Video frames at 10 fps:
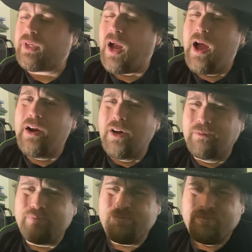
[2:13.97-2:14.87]
I don't know.
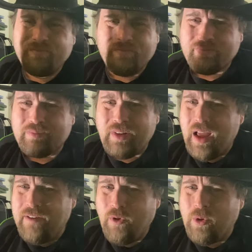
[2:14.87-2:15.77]

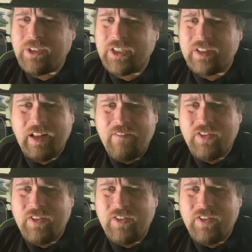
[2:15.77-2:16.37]
I've always just loved